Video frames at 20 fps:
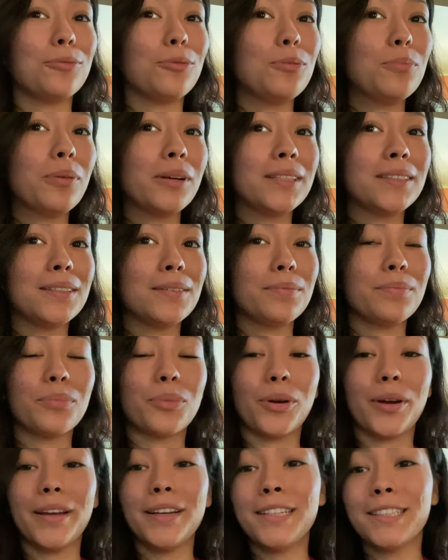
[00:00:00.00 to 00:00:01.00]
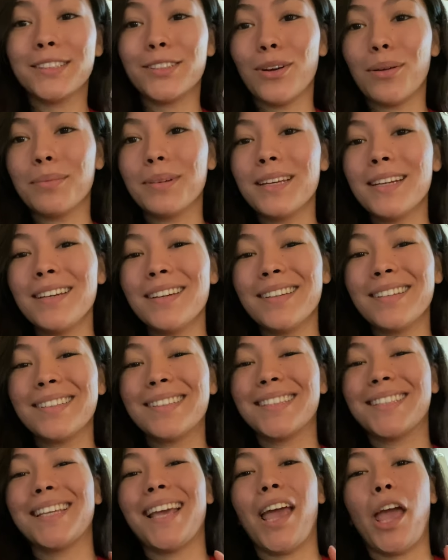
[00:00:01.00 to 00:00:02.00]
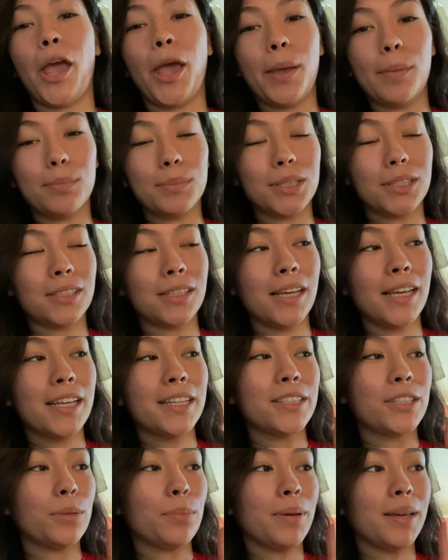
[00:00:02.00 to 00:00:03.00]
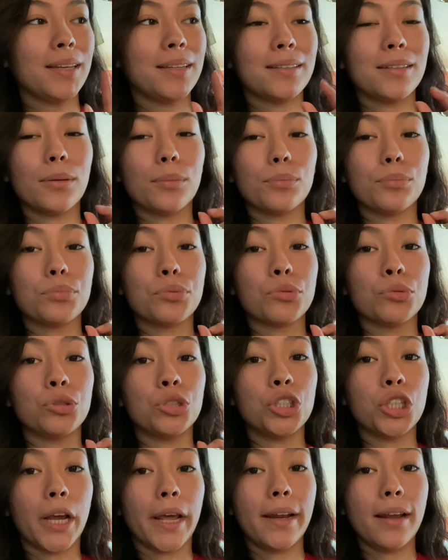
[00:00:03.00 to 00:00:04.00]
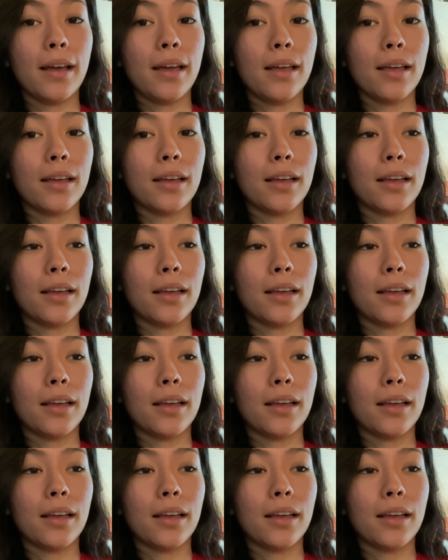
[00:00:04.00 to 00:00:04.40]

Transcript: We bought some bread, so I'm gonna attempt to make bruschetta.